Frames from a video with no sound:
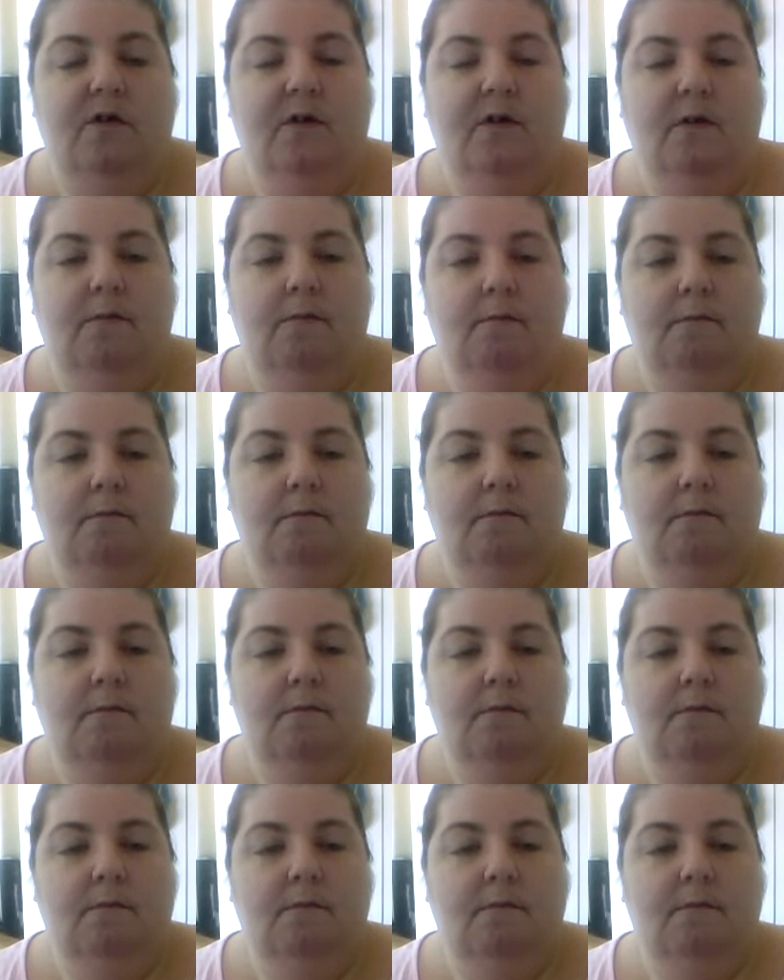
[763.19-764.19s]

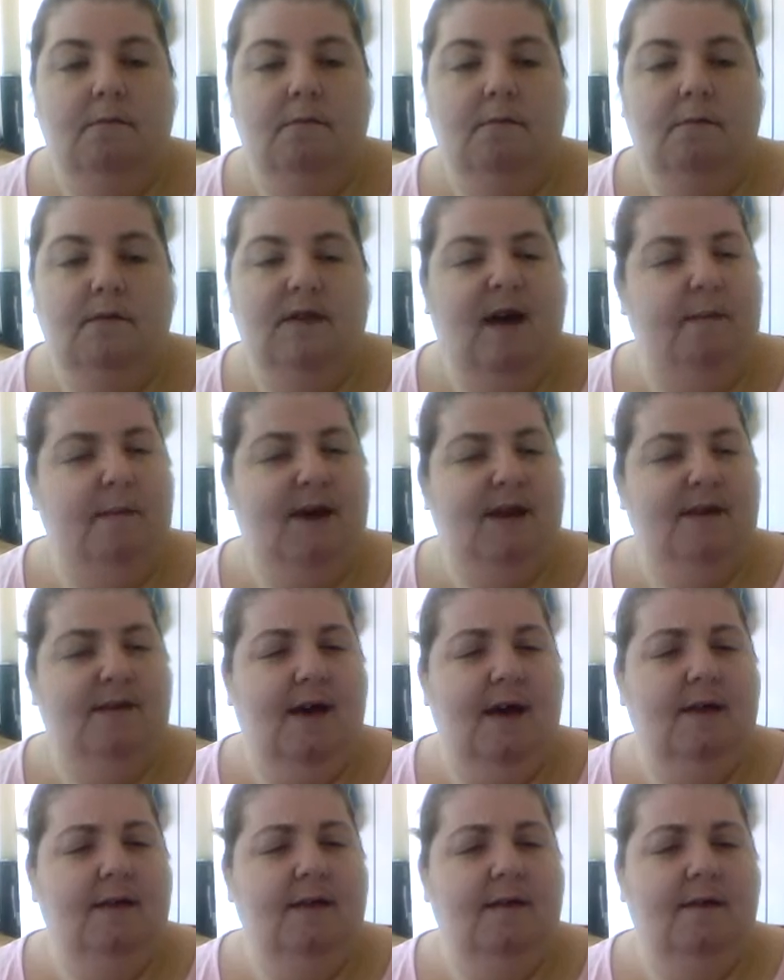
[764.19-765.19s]
Does that make
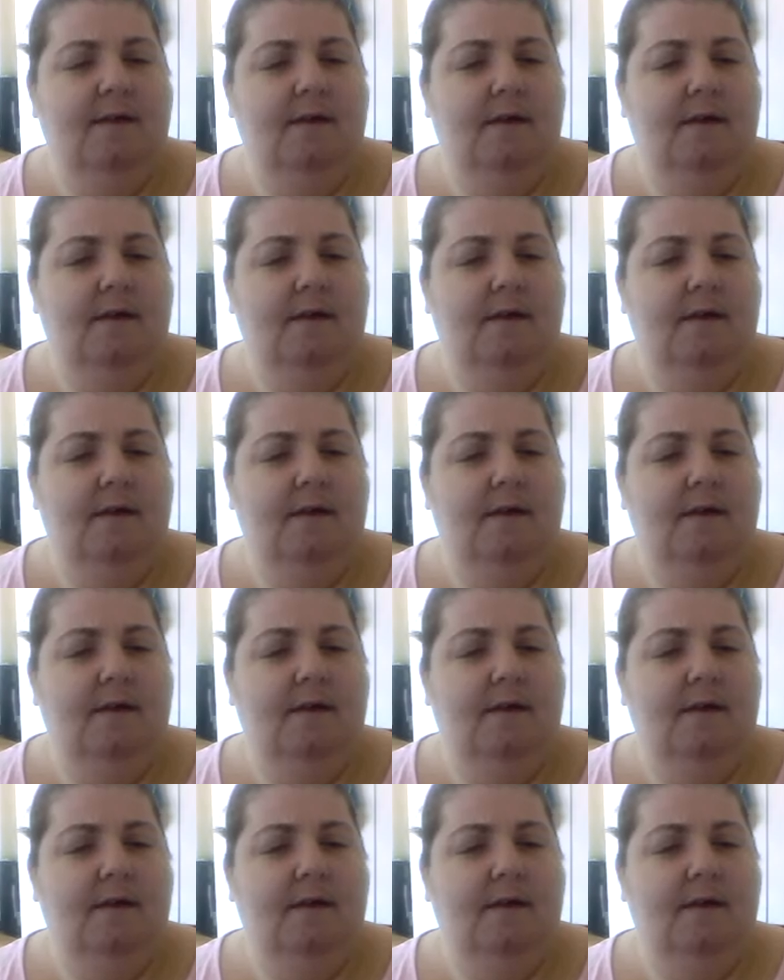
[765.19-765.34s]
sense?